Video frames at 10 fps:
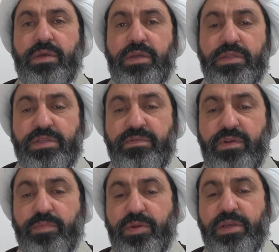in
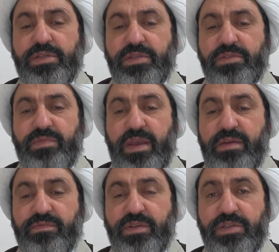several places we
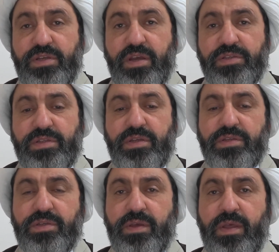have discussed
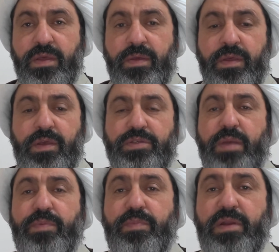this.
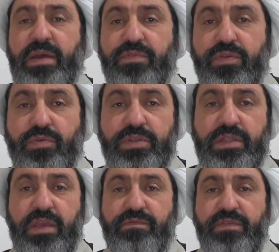Some people have thought
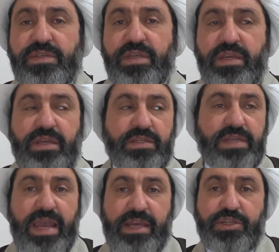that if we say his
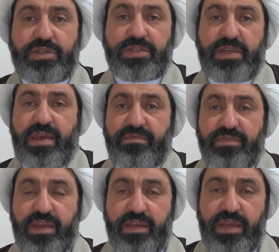actions have
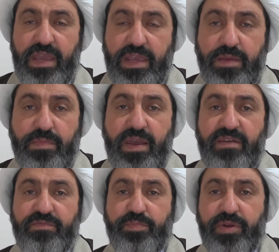aim,
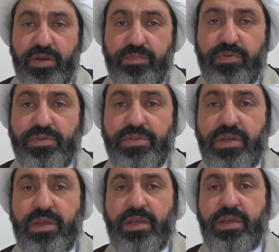have purpose,
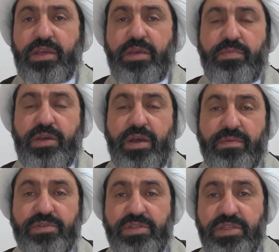he
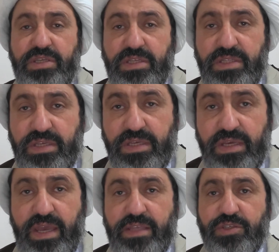becomes needy
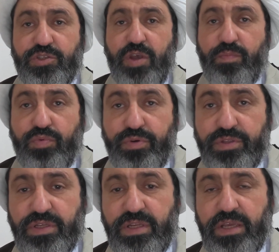and
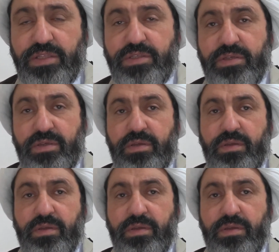subordinate